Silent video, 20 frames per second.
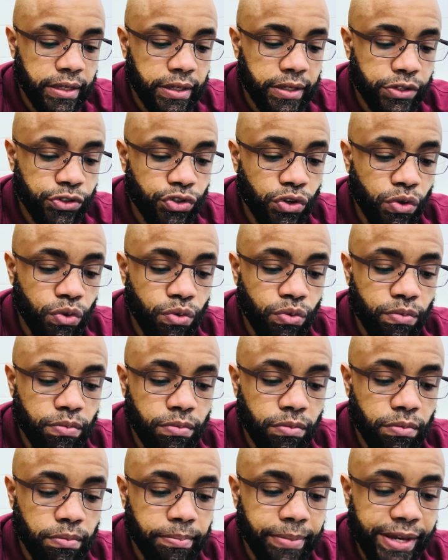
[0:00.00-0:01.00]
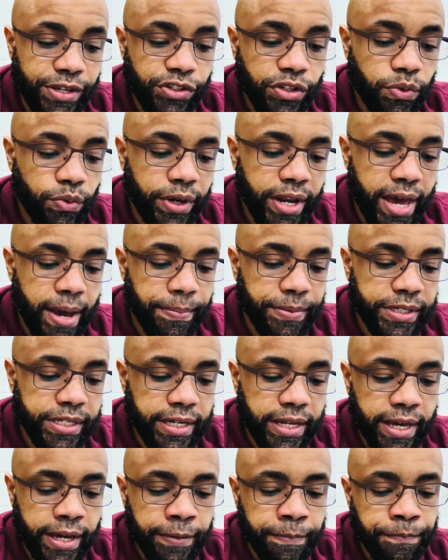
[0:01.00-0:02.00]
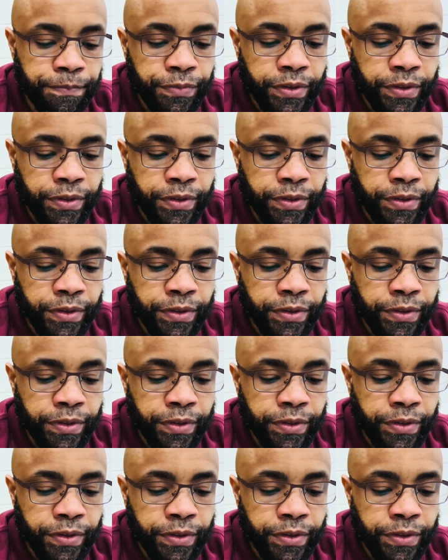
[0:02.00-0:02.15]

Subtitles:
so basically what happened today,